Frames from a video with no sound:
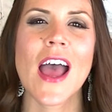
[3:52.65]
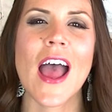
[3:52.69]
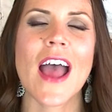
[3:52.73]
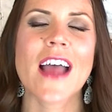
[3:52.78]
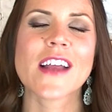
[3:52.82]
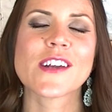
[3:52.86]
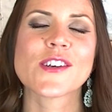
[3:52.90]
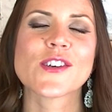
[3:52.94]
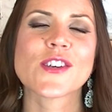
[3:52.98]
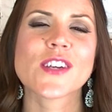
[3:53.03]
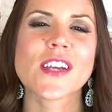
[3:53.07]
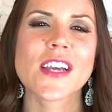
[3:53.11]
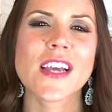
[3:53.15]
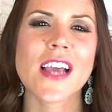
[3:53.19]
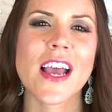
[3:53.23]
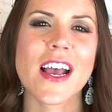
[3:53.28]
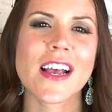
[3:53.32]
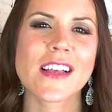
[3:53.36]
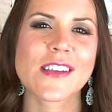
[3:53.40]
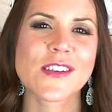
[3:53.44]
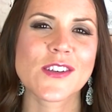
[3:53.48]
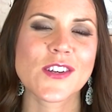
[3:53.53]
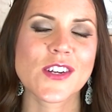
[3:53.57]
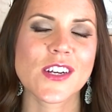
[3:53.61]
And she
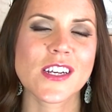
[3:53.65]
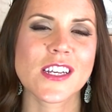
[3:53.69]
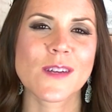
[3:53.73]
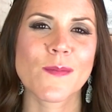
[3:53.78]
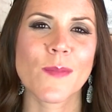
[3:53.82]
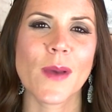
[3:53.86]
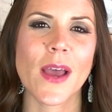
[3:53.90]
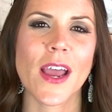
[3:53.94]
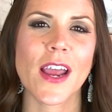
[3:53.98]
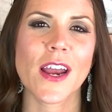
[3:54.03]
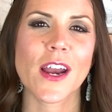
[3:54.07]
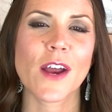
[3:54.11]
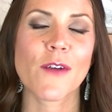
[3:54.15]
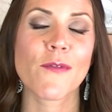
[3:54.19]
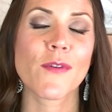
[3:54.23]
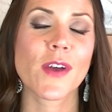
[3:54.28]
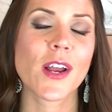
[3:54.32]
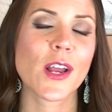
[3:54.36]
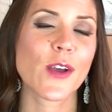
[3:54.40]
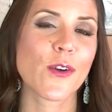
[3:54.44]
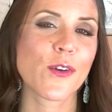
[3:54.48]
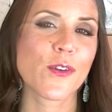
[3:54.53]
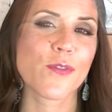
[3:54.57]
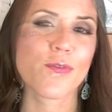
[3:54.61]
has just been a
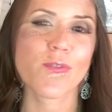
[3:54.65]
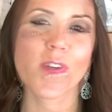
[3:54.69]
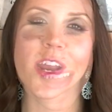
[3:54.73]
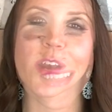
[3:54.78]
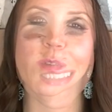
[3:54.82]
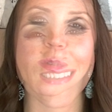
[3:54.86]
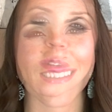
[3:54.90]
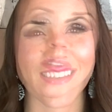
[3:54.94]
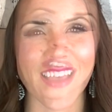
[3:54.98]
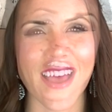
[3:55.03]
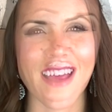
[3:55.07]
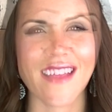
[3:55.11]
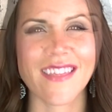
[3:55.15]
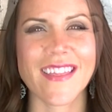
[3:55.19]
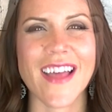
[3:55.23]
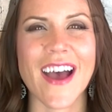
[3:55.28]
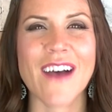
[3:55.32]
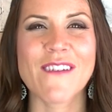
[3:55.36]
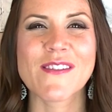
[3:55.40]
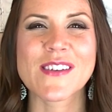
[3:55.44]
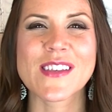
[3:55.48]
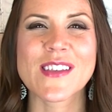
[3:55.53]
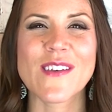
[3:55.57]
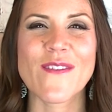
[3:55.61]
really good friend. And
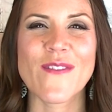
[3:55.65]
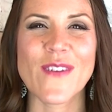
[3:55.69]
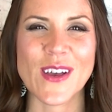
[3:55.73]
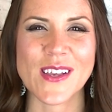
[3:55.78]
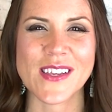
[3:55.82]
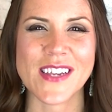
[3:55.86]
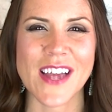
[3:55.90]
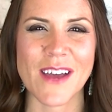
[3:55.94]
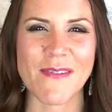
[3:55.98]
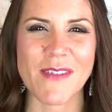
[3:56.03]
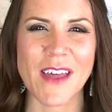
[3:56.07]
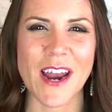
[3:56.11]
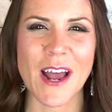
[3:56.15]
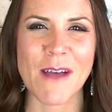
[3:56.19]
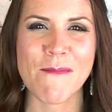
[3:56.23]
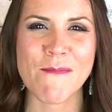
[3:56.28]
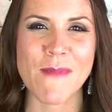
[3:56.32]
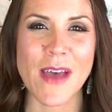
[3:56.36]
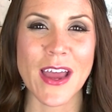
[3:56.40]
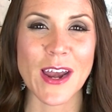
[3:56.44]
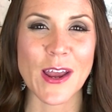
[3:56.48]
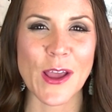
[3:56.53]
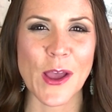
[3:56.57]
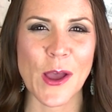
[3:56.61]
that was the first time that I
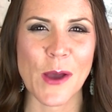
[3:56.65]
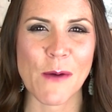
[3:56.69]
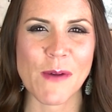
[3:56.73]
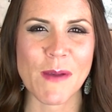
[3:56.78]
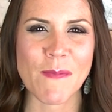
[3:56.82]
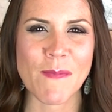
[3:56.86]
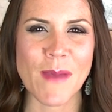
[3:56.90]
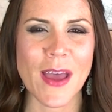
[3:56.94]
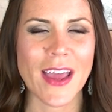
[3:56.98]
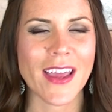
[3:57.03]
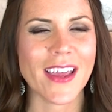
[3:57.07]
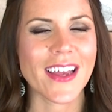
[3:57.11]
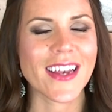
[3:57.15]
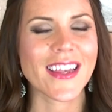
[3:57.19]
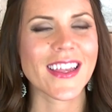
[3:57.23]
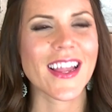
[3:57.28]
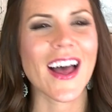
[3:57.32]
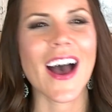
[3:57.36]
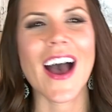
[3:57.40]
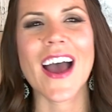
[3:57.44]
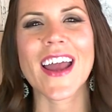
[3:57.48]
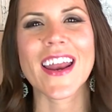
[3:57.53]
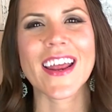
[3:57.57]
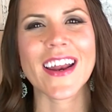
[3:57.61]
met her. We met in
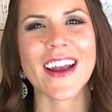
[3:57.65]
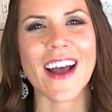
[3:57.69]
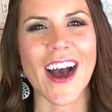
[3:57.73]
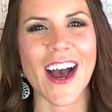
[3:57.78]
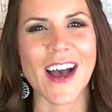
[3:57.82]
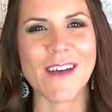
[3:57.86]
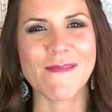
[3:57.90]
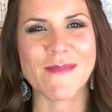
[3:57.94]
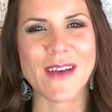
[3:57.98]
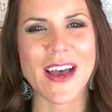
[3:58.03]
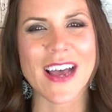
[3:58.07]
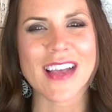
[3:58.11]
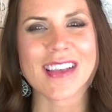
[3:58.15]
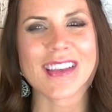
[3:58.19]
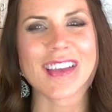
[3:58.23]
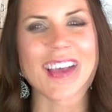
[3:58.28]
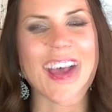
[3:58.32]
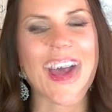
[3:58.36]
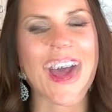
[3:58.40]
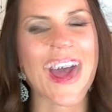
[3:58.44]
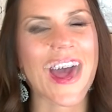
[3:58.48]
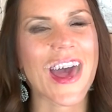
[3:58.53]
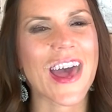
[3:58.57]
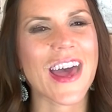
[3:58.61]
line at IMATS
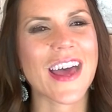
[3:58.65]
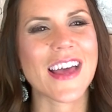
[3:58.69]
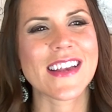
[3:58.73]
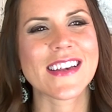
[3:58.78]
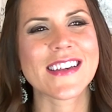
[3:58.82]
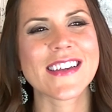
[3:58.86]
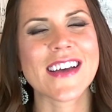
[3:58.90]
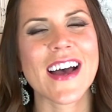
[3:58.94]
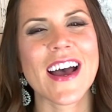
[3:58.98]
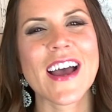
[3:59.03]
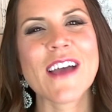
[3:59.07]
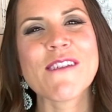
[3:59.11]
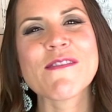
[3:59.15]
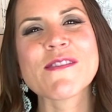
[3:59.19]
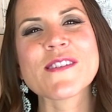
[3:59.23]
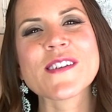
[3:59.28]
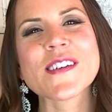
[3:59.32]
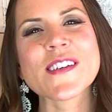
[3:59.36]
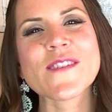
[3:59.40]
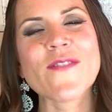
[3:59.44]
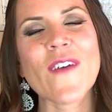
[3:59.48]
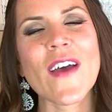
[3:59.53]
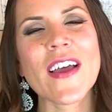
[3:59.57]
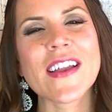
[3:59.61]
and uh, it was
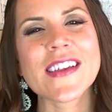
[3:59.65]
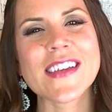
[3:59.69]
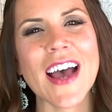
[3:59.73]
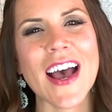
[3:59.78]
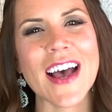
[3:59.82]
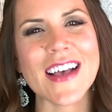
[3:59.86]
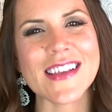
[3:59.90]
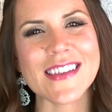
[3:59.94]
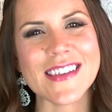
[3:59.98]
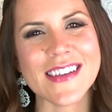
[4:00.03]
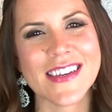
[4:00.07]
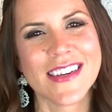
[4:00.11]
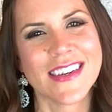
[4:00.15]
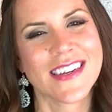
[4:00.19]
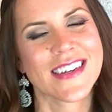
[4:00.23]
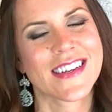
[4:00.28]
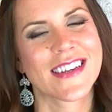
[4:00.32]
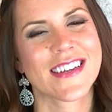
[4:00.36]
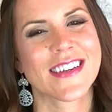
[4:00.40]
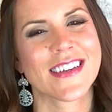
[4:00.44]
just fantastic